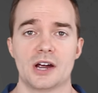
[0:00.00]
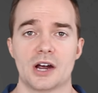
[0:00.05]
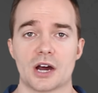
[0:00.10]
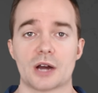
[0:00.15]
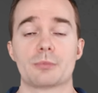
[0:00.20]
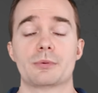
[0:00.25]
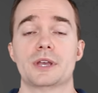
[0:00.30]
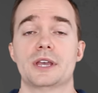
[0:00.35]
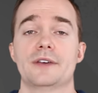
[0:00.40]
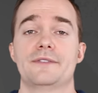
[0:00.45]

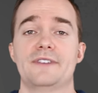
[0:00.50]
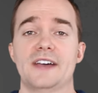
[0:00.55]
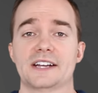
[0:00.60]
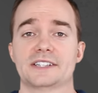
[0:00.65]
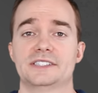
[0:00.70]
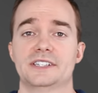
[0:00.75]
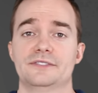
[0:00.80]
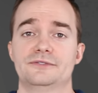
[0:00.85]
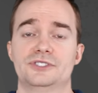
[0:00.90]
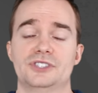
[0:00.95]
will be
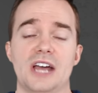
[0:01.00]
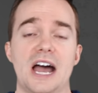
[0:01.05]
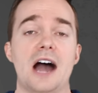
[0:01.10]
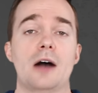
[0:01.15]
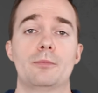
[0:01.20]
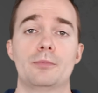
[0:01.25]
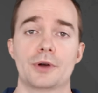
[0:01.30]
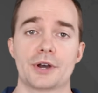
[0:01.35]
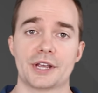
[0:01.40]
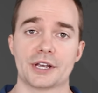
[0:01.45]
effective to
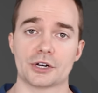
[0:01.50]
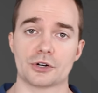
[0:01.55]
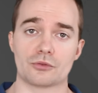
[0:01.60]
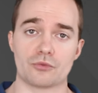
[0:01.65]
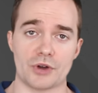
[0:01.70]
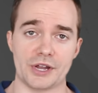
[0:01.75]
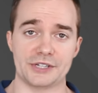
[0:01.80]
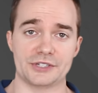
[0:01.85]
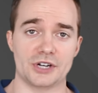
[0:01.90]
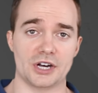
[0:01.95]
outputting
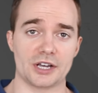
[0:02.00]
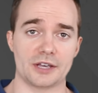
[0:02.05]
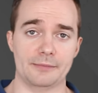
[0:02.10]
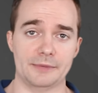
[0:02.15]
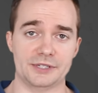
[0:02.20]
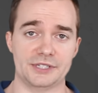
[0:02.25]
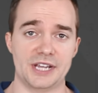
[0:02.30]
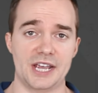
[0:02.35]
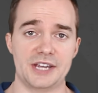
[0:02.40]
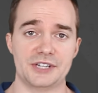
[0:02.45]
great
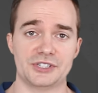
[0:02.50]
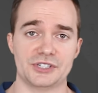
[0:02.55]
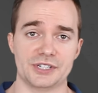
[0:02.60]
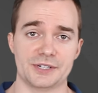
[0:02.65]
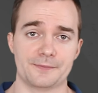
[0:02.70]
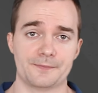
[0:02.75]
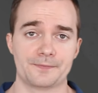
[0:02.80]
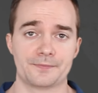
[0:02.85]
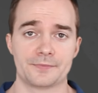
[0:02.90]
documentation.